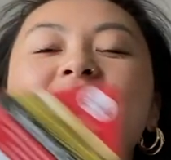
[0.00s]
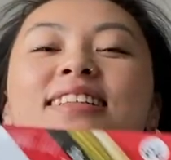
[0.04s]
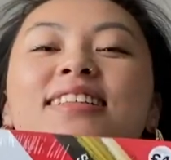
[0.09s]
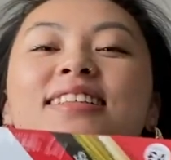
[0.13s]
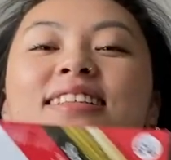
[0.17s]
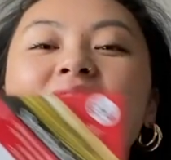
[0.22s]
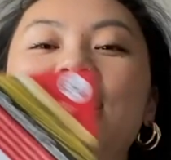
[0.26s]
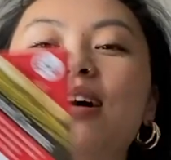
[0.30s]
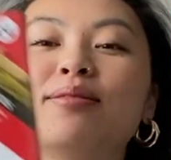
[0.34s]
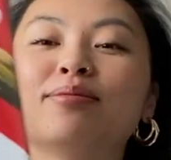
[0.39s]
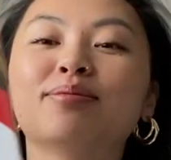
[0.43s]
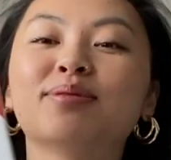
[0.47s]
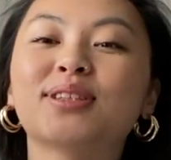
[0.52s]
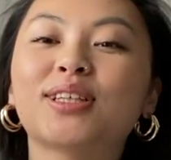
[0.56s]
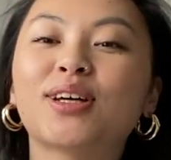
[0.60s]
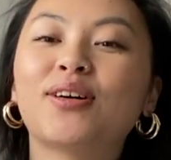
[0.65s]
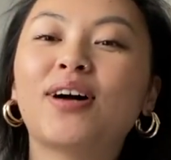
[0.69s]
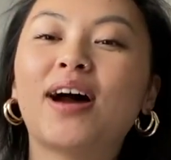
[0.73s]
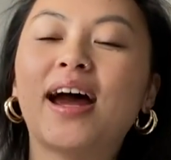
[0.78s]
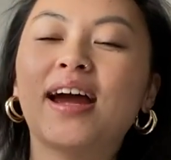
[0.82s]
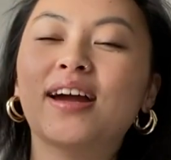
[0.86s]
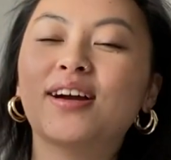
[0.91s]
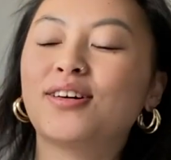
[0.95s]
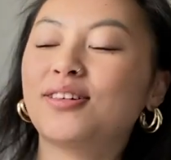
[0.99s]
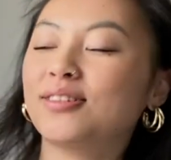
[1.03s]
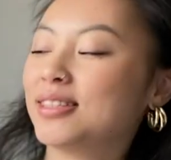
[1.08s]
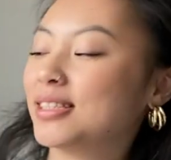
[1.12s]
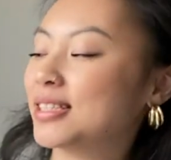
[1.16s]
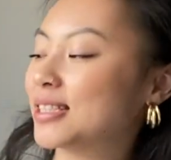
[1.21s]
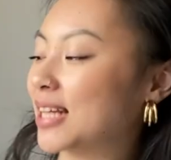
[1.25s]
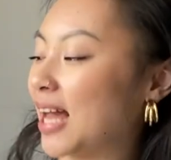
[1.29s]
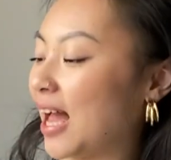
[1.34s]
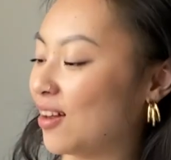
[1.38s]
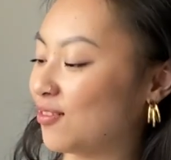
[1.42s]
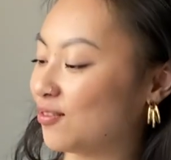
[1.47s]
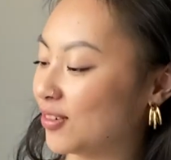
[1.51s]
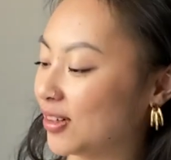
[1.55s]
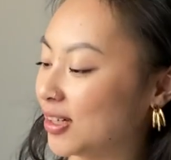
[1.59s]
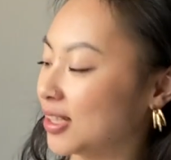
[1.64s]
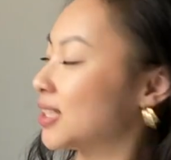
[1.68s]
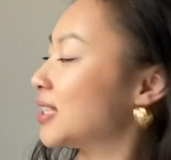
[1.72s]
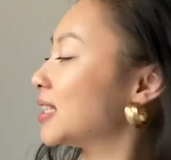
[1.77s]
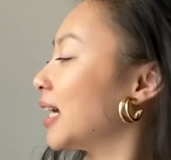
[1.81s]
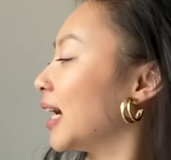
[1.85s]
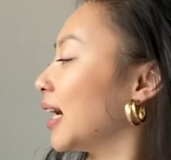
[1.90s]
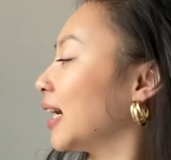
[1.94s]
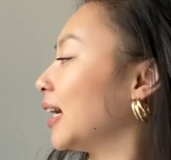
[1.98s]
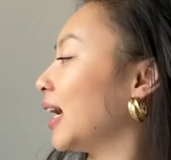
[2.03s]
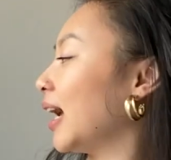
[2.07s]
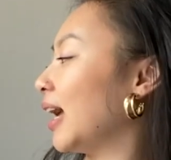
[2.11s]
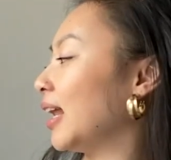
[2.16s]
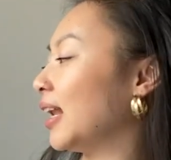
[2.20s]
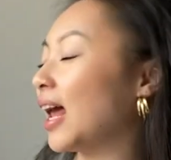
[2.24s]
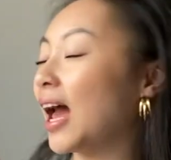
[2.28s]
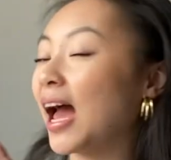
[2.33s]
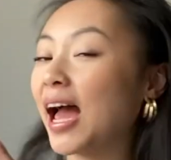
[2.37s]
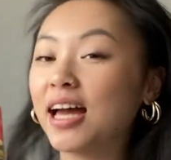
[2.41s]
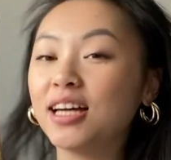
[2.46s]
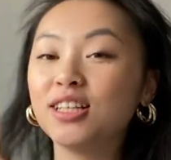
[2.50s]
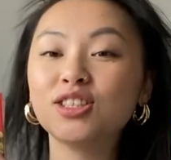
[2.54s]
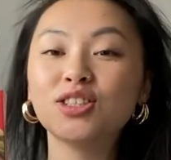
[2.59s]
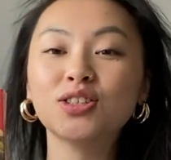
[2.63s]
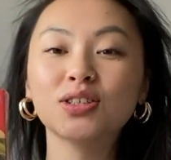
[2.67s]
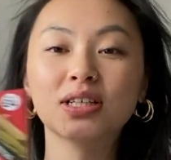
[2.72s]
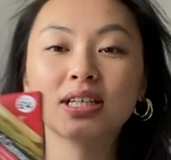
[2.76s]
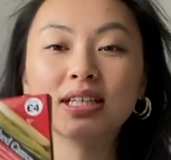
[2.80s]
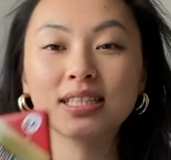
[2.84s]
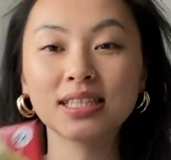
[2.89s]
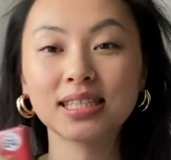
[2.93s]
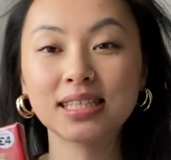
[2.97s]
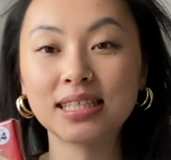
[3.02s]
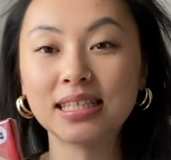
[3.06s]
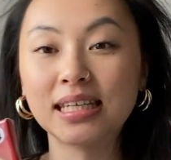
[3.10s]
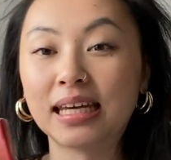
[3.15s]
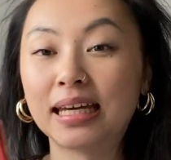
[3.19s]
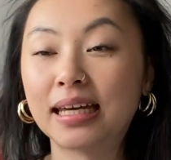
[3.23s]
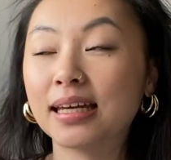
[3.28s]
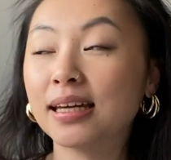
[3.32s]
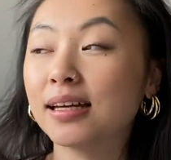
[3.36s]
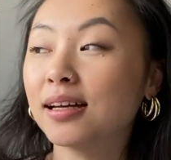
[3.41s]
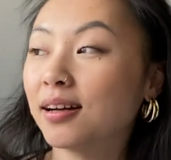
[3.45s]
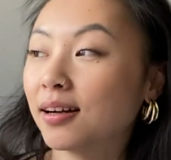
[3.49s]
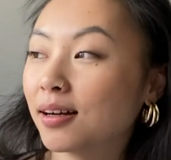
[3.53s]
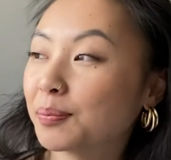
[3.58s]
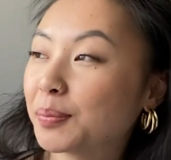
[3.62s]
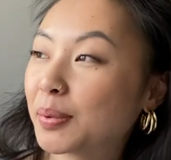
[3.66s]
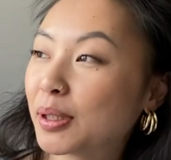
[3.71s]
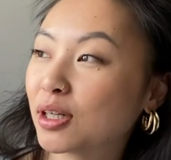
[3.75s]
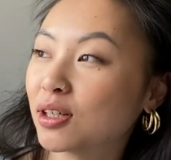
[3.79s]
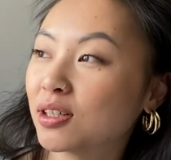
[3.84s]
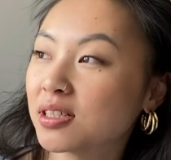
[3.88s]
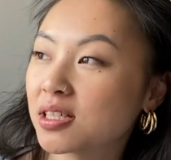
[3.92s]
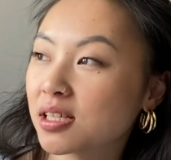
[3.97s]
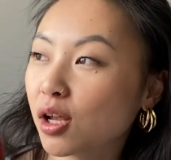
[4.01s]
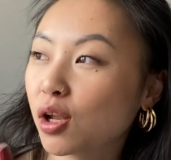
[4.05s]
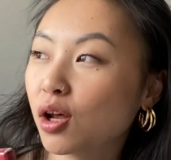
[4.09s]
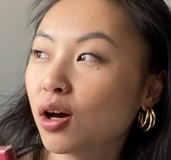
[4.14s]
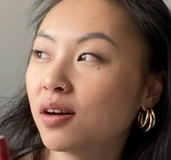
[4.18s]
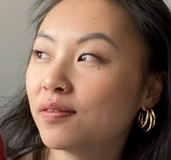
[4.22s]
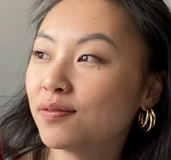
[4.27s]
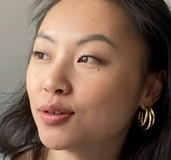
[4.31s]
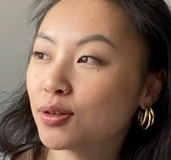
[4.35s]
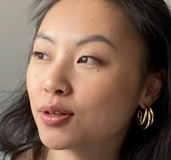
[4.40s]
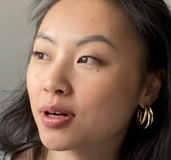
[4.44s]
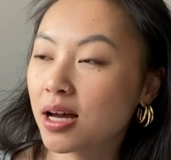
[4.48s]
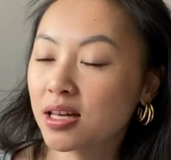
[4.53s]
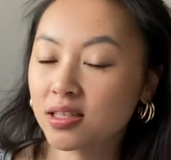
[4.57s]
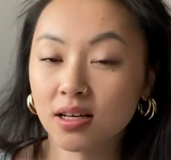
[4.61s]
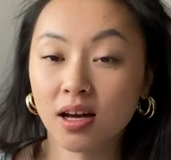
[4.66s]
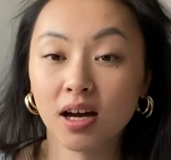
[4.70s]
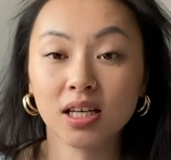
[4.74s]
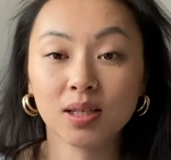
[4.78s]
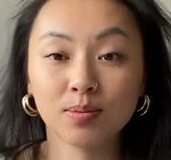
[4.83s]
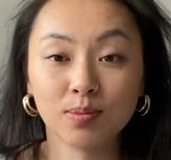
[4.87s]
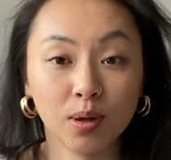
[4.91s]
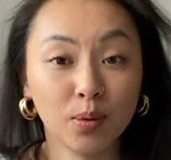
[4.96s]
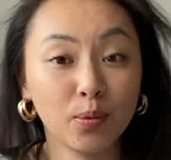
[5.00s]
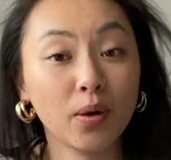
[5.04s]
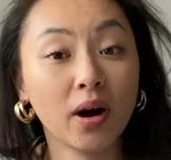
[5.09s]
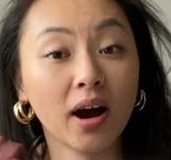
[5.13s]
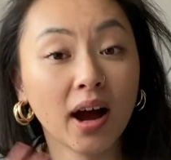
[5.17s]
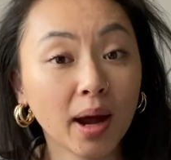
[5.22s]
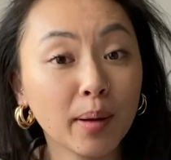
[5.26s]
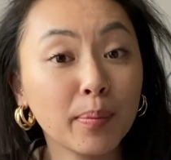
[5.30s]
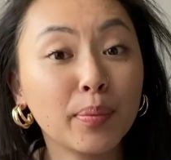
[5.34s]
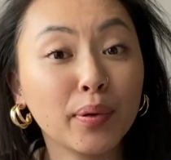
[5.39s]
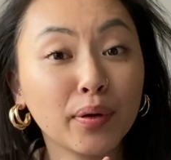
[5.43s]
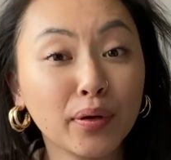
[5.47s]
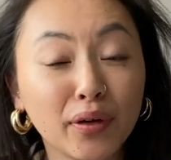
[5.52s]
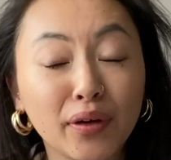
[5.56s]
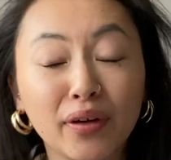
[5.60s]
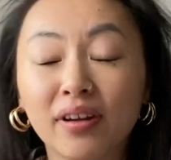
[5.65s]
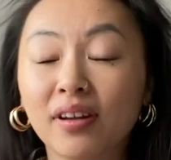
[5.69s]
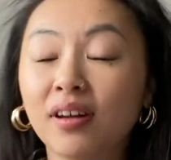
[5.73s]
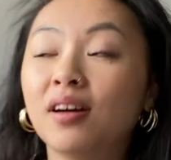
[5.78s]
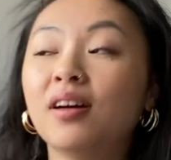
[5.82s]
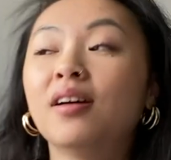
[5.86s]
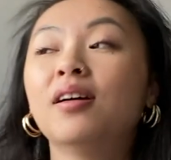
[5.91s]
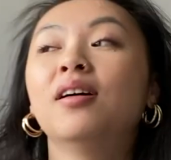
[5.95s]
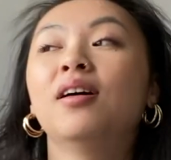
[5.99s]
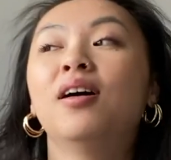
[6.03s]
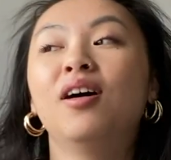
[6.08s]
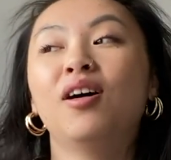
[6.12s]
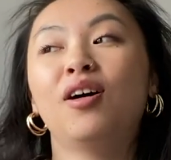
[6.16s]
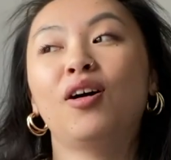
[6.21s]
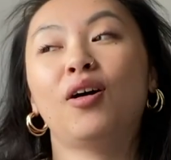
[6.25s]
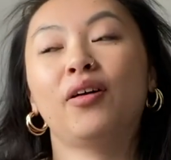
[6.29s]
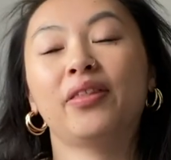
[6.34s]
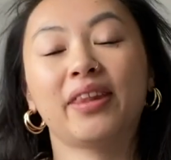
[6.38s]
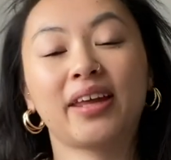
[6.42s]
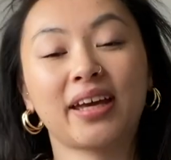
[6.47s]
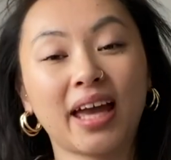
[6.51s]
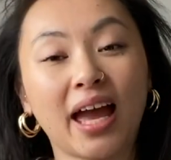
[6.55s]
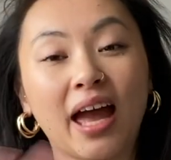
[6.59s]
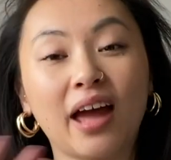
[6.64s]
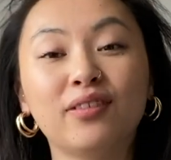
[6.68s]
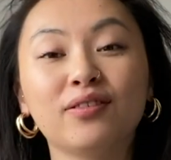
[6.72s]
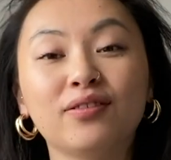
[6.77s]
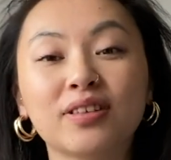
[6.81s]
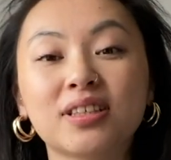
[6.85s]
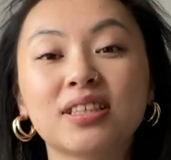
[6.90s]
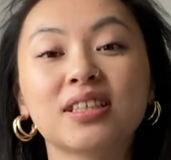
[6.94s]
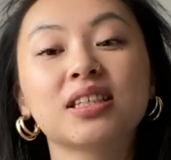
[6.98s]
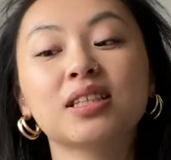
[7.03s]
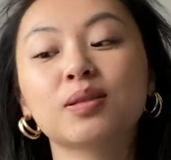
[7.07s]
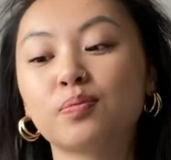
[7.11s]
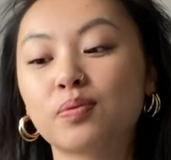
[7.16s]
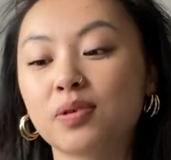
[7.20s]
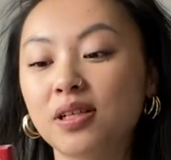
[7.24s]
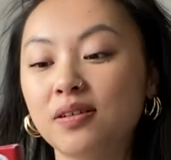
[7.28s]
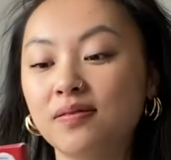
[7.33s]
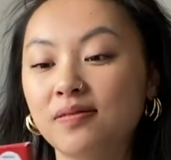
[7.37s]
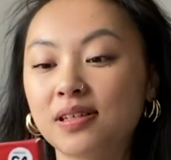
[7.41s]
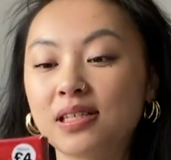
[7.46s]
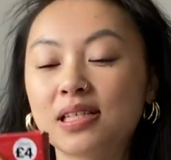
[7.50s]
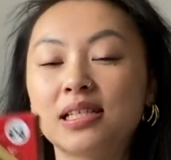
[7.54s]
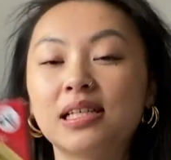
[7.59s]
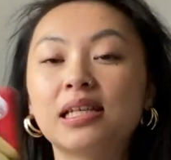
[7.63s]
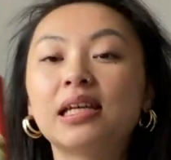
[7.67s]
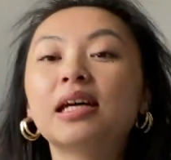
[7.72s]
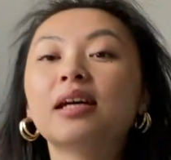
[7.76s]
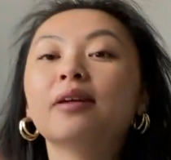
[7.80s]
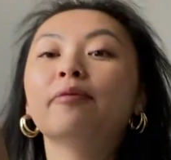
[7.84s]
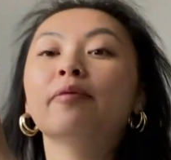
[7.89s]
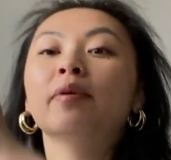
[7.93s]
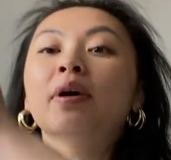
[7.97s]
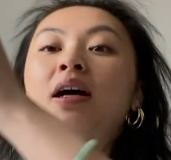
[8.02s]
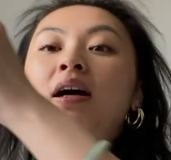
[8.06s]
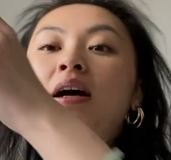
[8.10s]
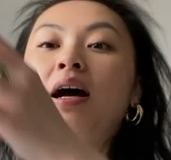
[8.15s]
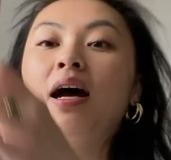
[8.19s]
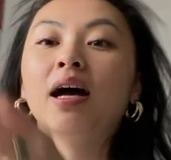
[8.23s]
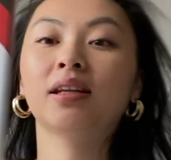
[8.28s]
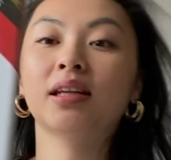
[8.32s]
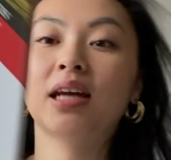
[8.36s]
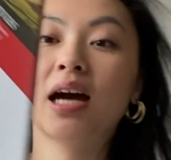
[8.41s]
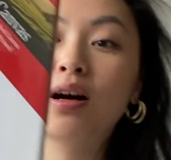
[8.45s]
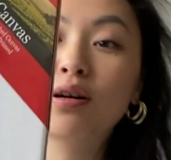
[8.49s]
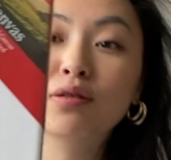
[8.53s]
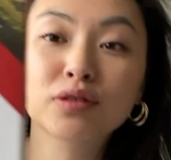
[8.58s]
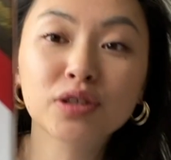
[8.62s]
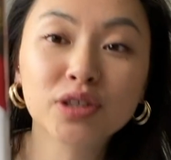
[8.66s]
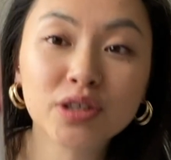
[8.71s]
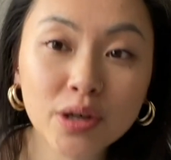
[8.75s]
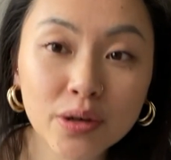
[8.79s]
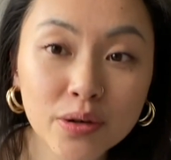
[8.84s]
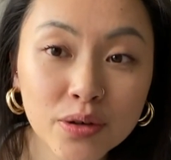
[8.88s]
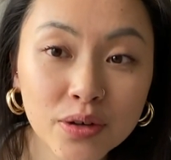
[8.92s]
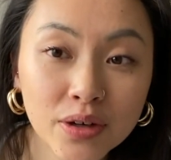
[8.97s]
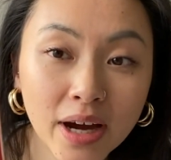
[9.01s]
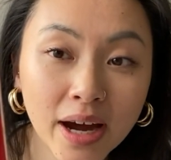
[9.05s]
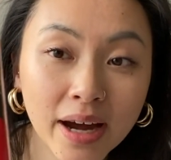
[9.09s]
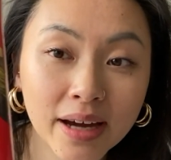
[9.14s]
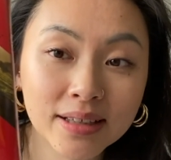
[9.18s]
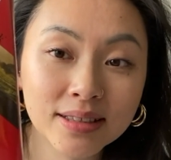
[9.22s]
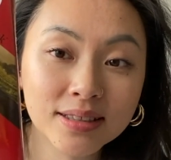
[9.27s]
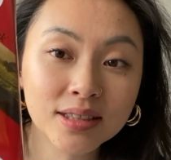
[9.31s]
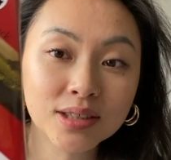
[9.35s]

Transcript: Yeah, so I got this canvas again. As you can see, because a lot of you guys asked me what I put on the canvases previously, and I'll show you guys.